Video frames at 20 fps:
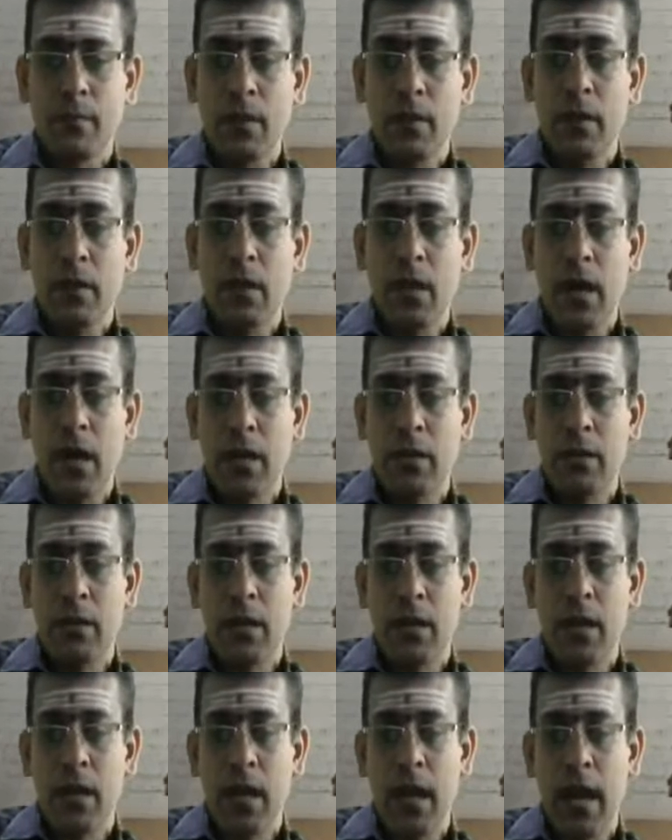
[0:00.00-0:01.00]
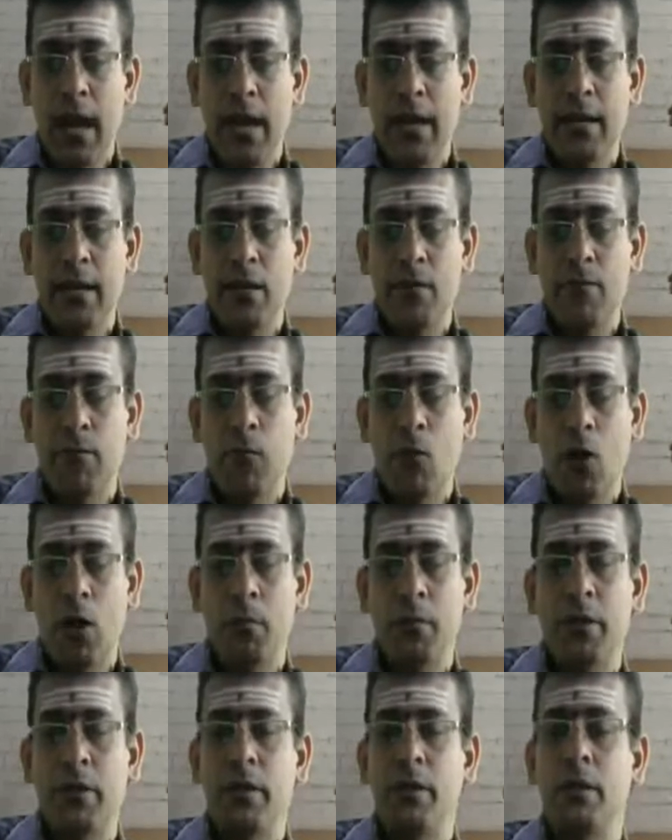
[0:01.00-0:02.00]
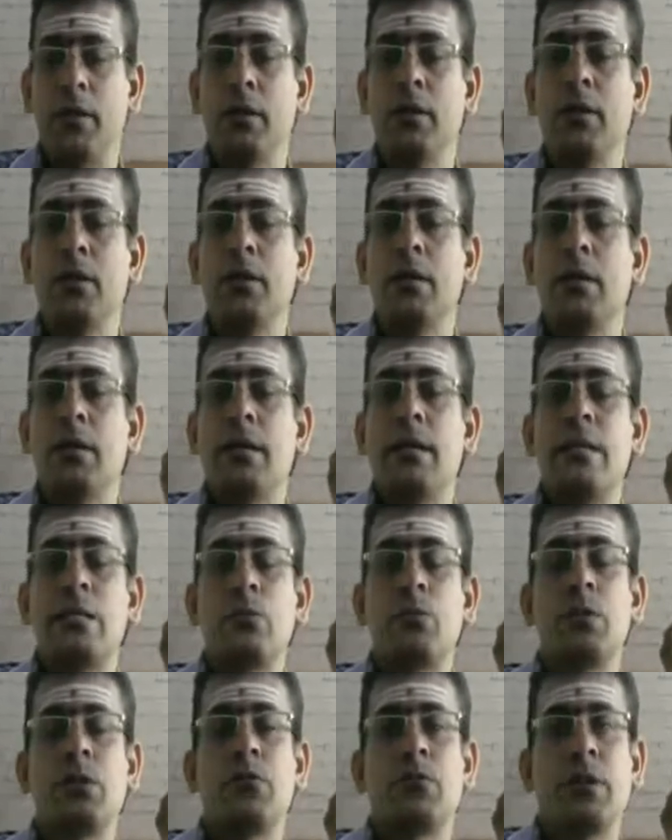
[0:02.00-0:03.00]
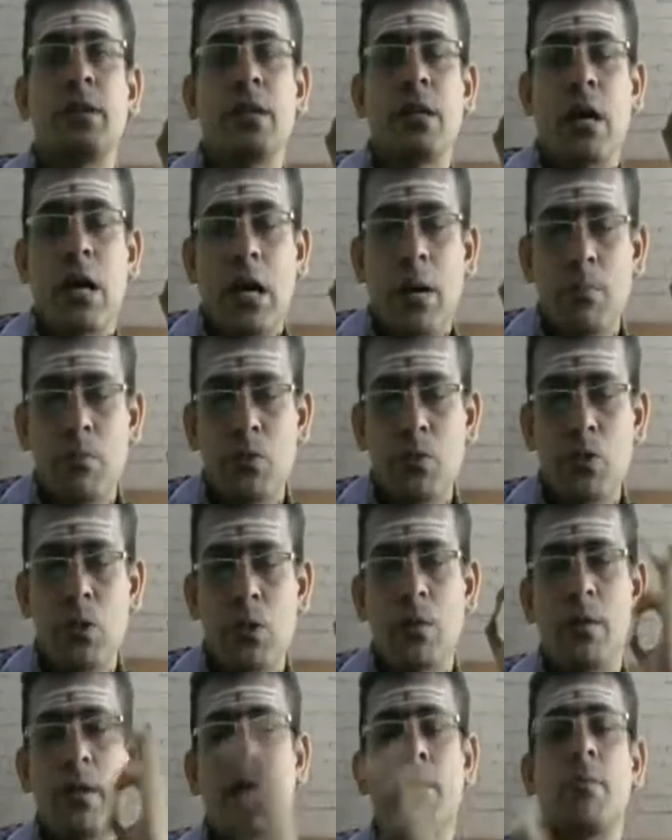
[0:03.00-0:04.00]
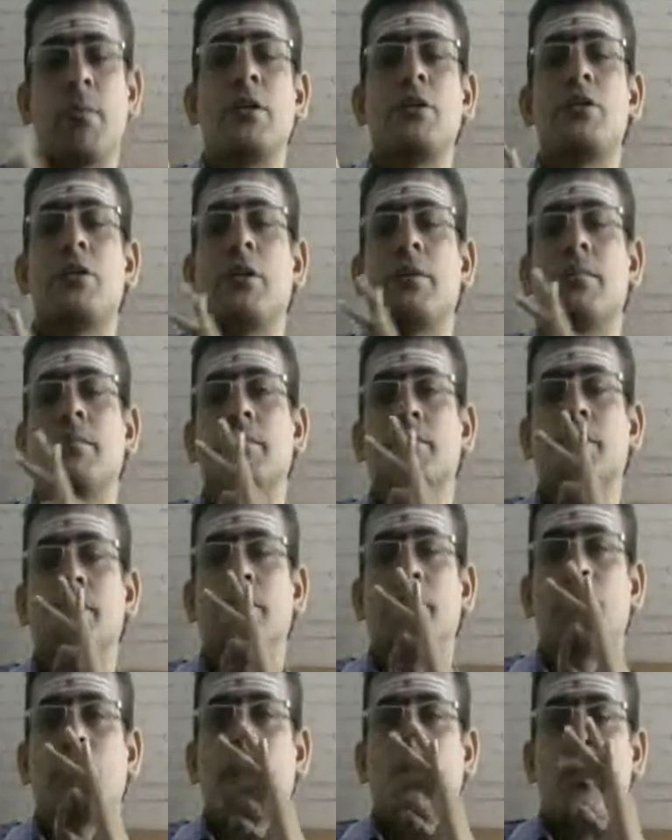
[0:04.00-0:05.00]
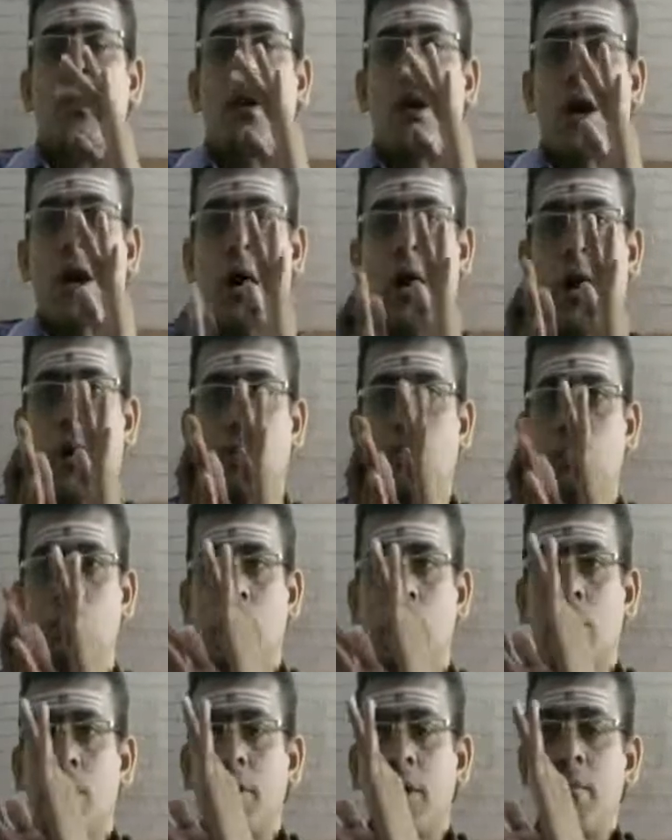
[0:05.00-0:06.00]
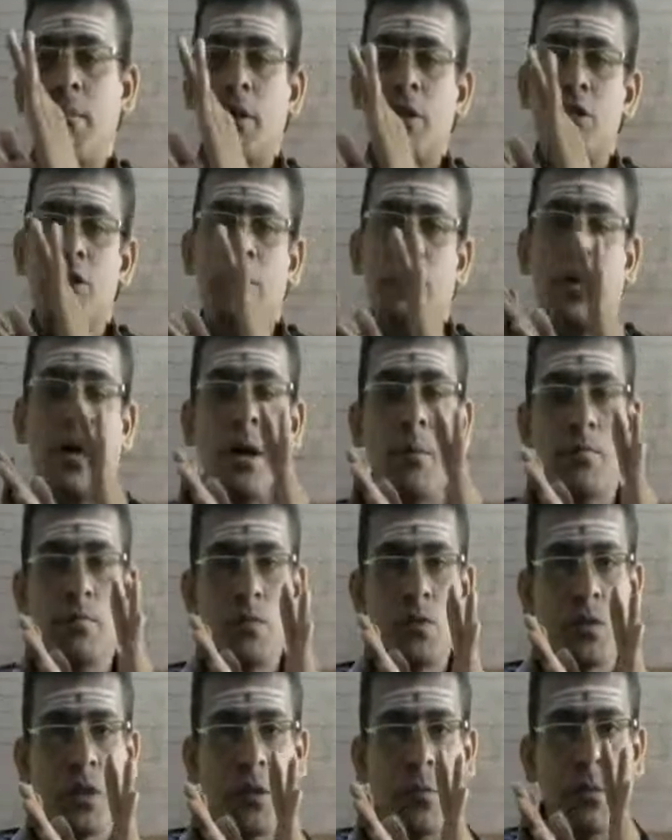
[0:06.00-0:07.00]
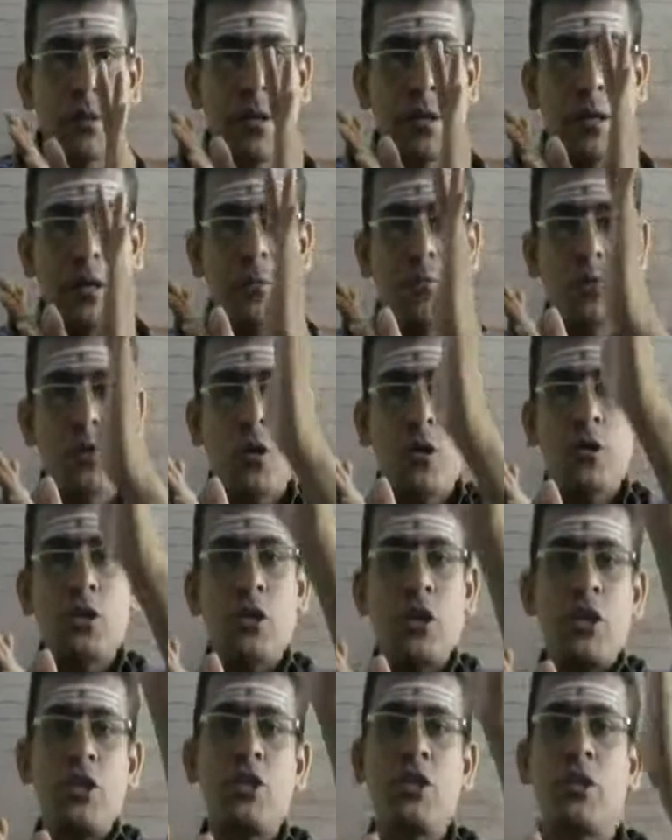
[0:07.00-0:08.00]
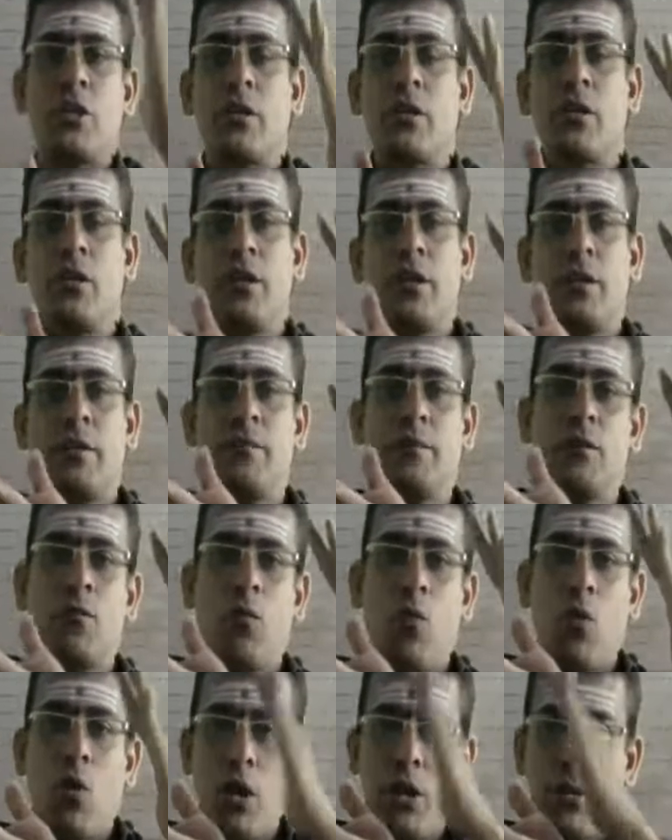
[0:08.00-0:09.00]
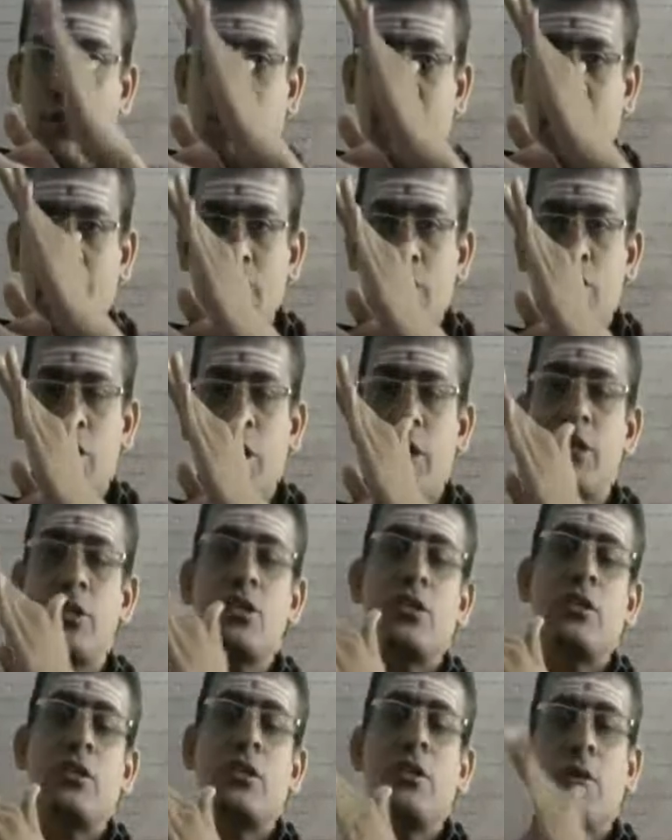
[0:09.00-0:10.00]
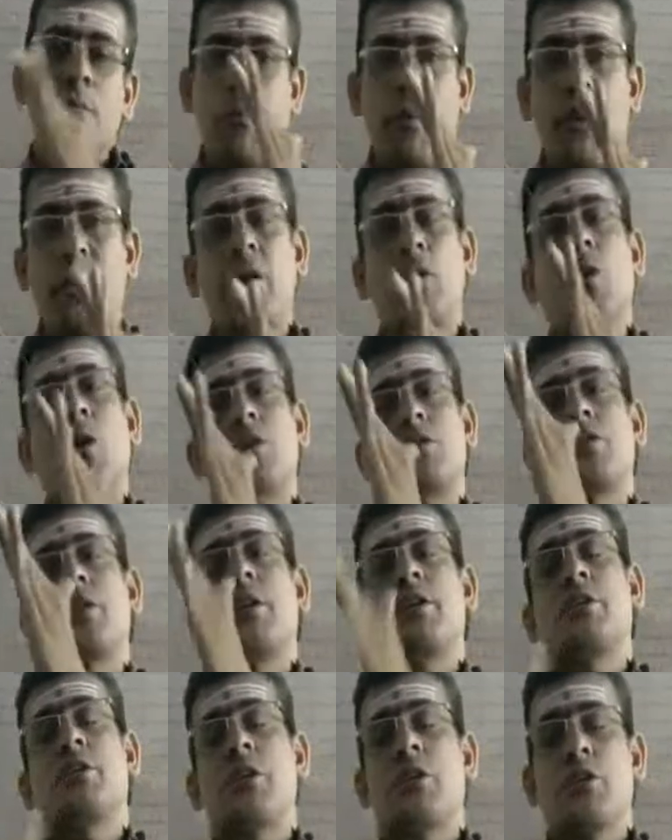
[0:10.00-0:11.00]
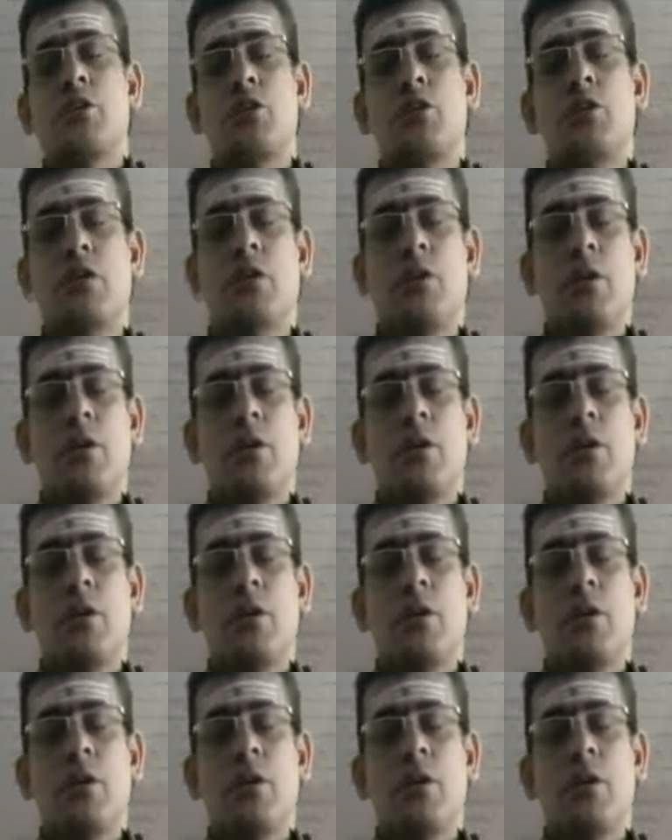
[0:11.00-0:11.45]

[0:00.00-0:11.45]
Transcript: The other angle formed here is between observed and budget. Observed and budget. Observed keeps on changing. If the volume gets changed, my cost gets changed.